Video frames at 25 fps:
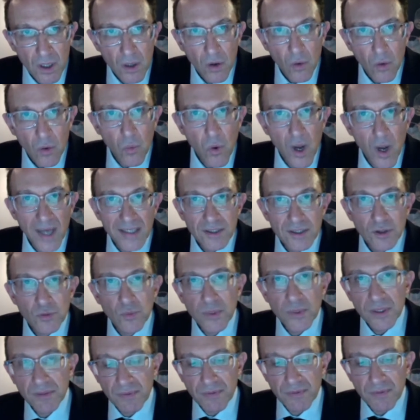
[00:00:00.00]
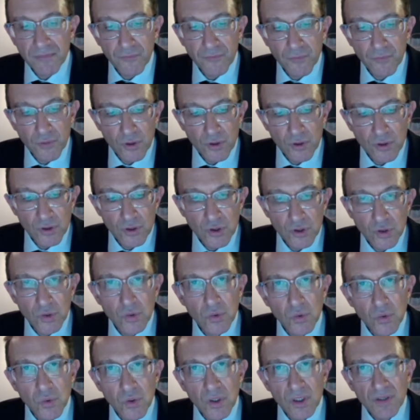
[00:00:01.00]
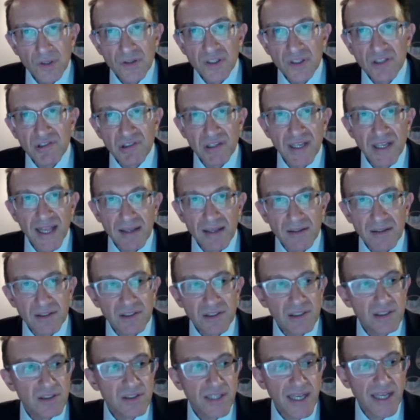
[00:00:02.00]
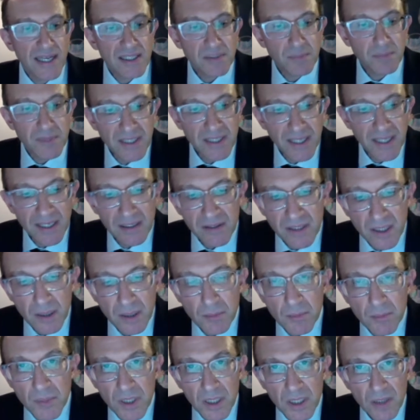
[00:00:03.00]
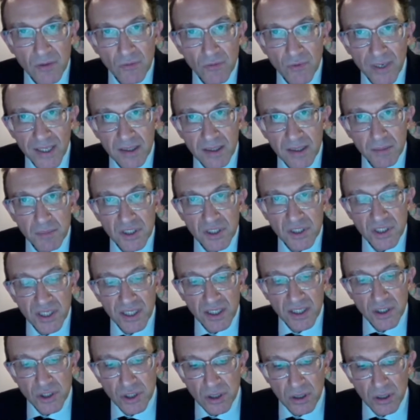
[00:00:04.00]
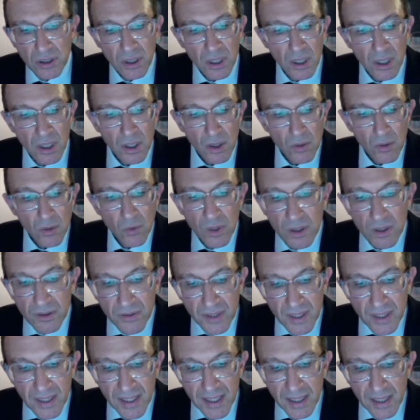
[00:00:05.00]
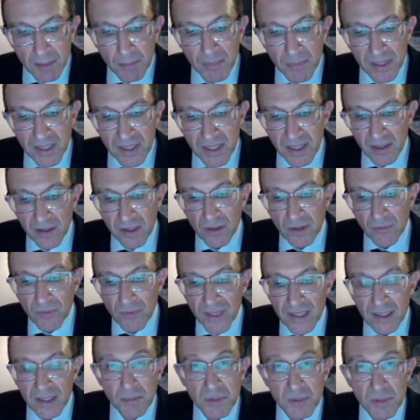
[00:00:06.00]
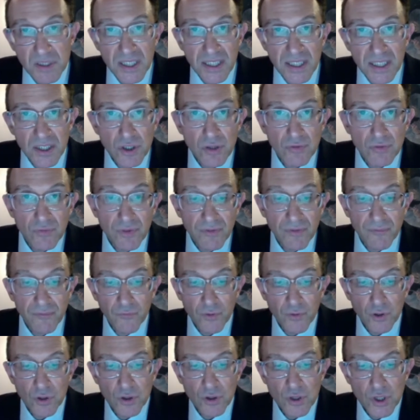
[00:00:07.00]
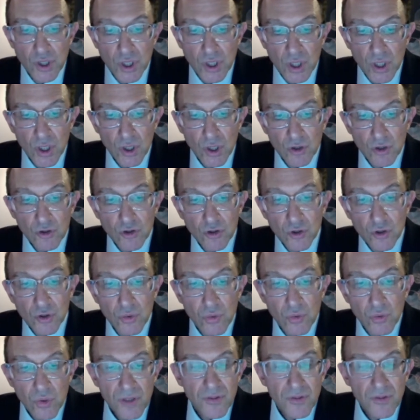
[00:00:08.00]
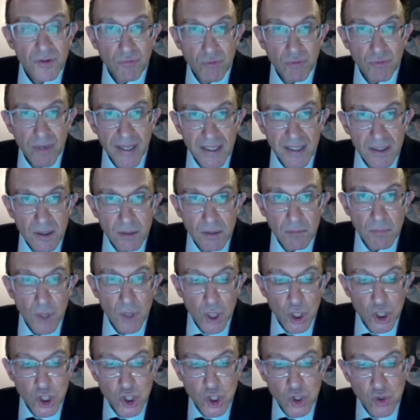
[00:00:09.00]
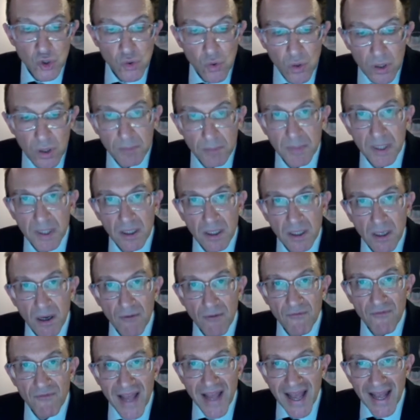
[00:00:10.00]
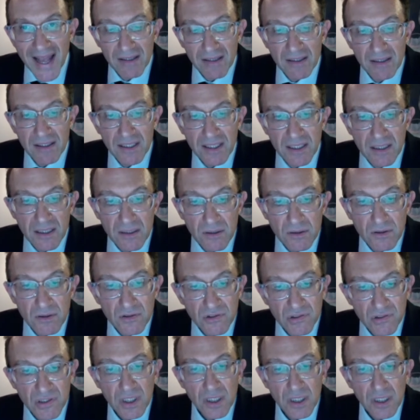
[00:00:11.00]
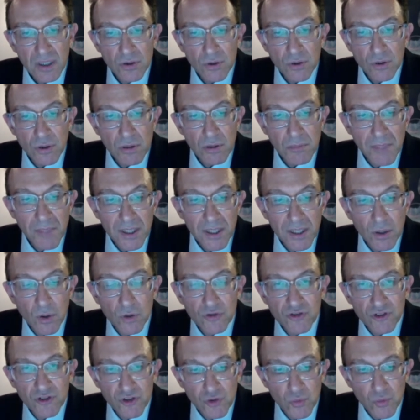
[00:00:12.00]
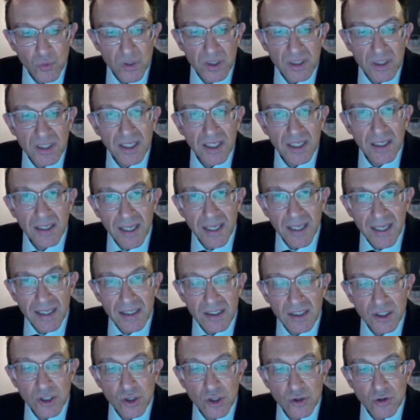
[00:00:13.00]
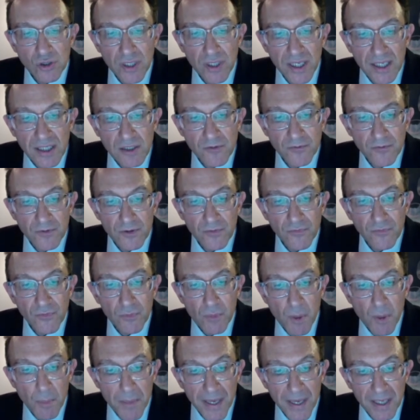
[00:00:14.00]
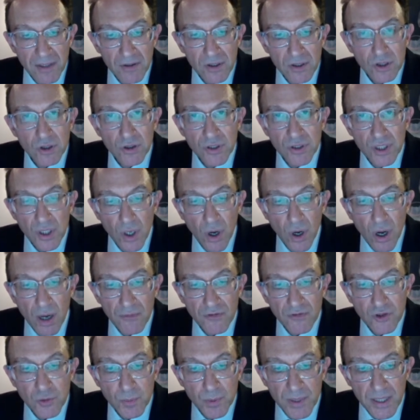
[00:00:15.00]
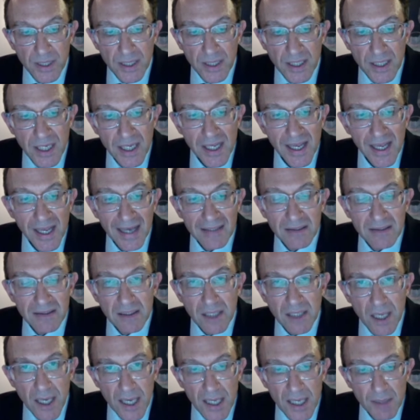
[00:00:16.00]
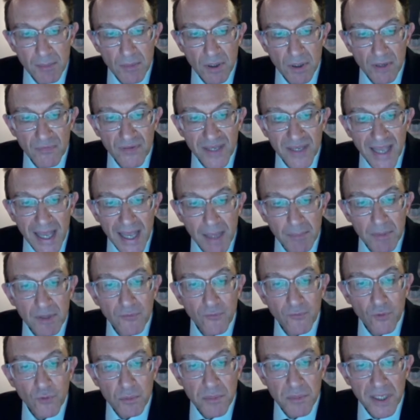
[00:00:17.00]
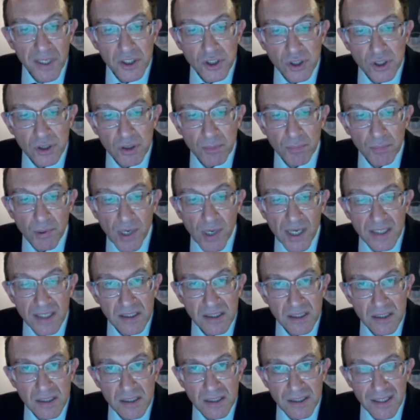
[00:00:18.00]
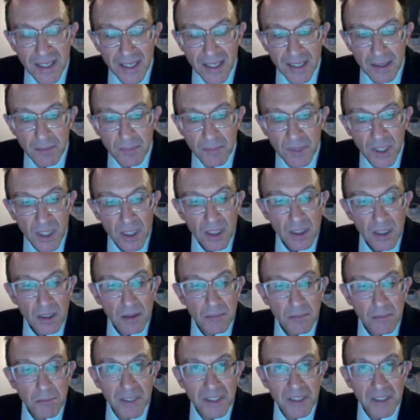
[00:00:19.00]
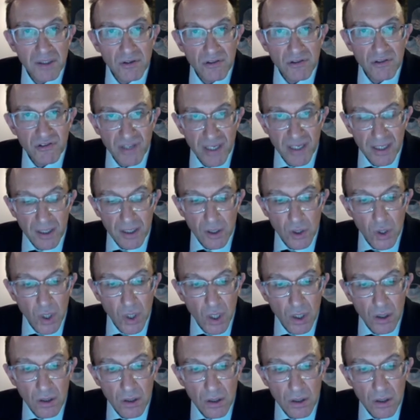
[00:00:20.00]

Why do we refer to these analyses as Mendelian randomization? Well, the name Mendelian randomization refers to the random assortment of alleles during meiosis where DNA is transferred from a parent to the offspring at the time of gamete formation, a process named Mendel's second law.